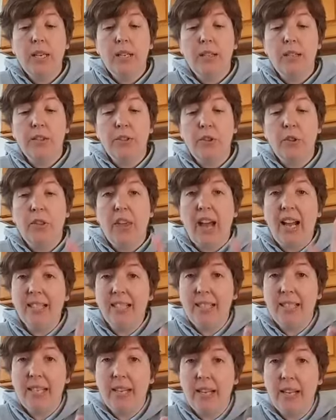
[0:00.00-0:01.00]
So
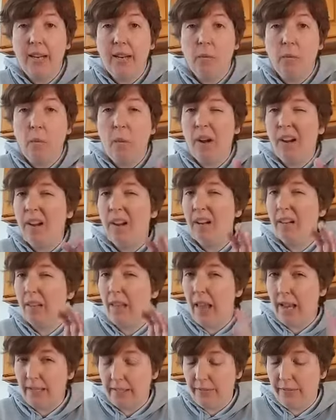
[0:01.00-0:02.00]
that's what
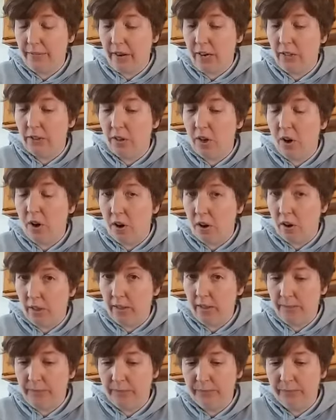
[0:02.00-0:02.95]
classifiers are.